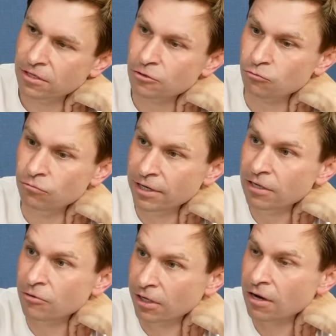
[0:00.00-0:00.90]
And it's
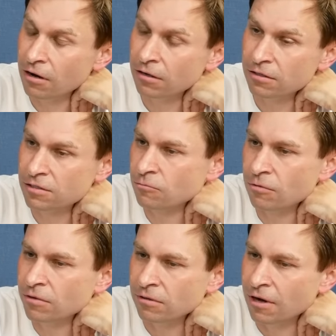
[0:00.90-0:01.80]
really, really hard. It's
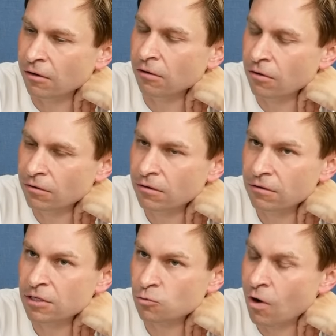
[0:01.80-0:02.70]
what we are
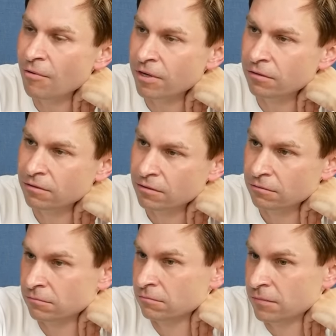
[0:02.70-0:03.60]
it's why we
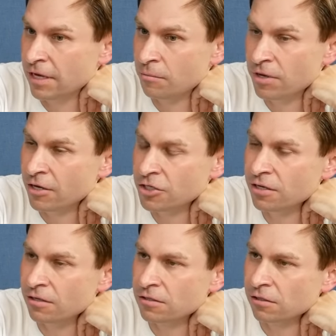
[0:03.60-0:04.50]
get a
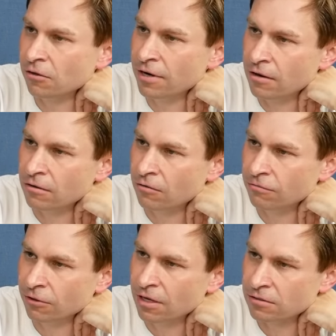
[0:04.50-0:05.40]
PhD. It's to learn how to not
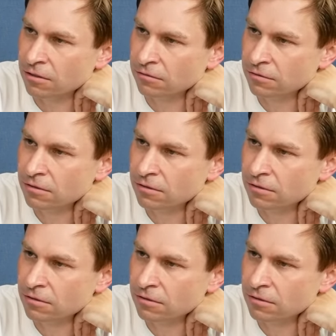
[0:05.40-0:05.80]
fool ourselves.